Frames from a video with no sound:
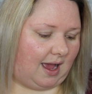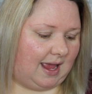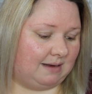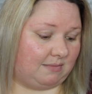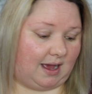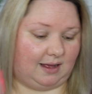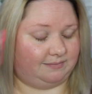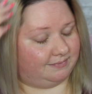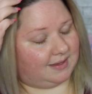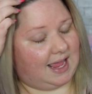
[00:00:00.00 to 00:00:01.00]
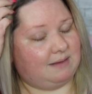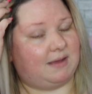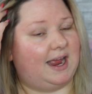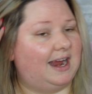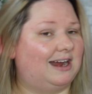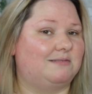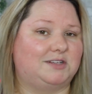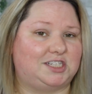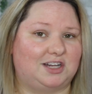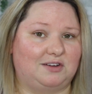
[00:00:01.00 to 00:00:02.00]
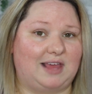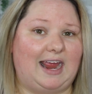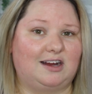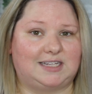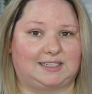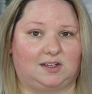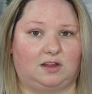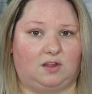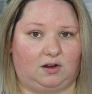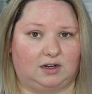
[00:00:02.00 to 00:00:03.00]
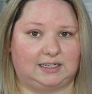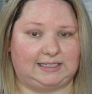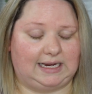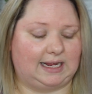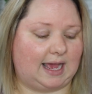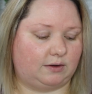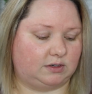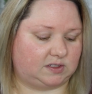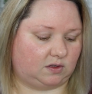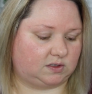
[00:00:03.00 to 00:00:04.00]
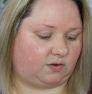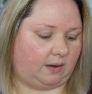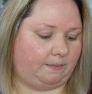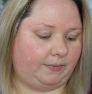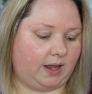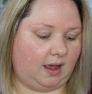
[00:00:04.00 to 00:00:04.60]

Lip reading: in my in my hair, but you know, hair takes a lot longer to see any kind of results from,